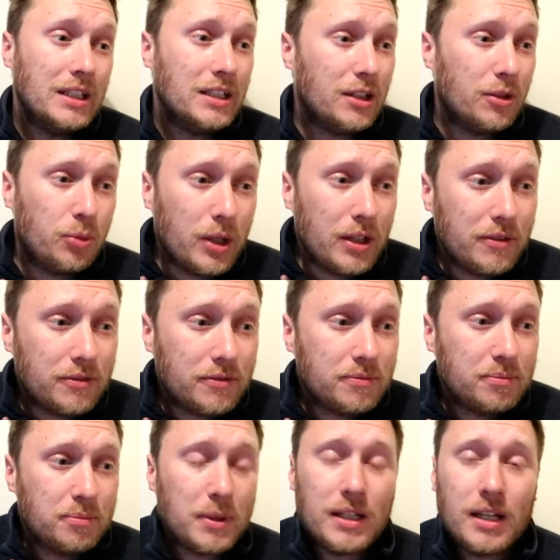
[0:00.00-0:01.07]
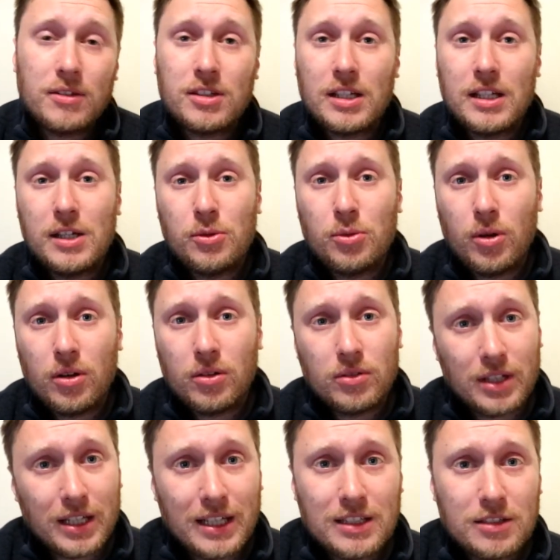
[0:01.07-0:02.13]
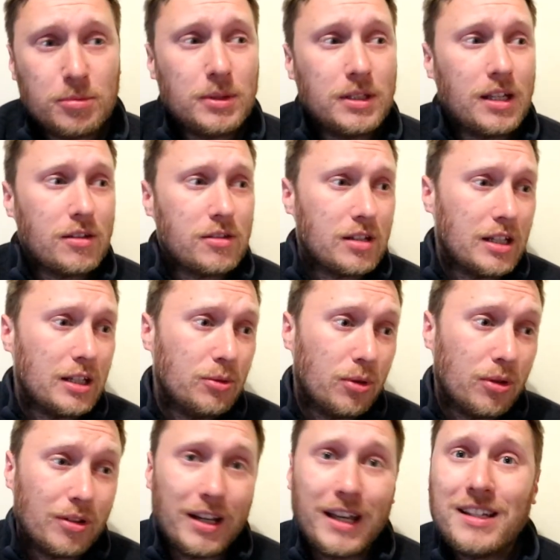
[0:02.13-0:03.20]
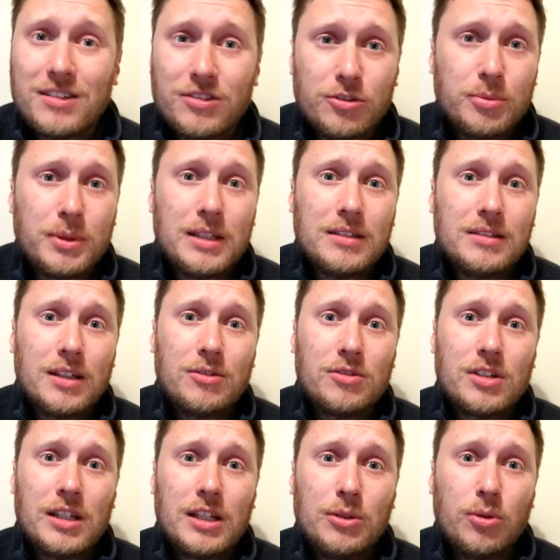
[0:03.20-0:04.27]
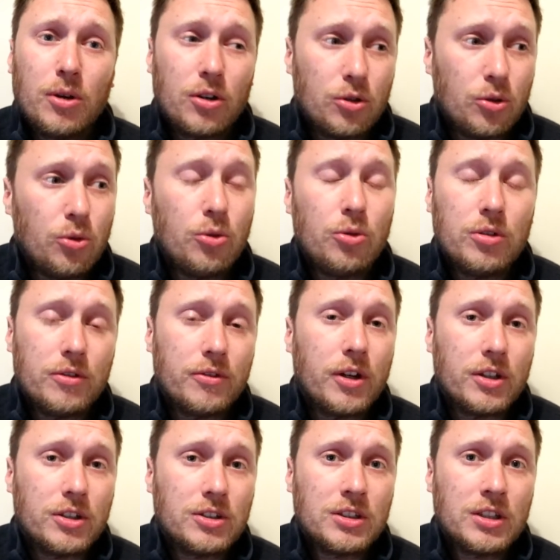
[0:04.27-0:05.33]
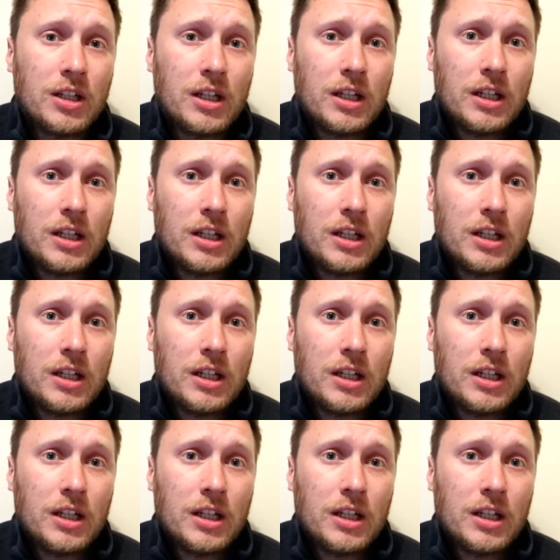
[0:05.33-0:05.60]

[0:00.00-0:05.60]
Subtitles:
you know, we've been down to League One, Leeds have been down to League One, Leicester have been down to League One, and all of us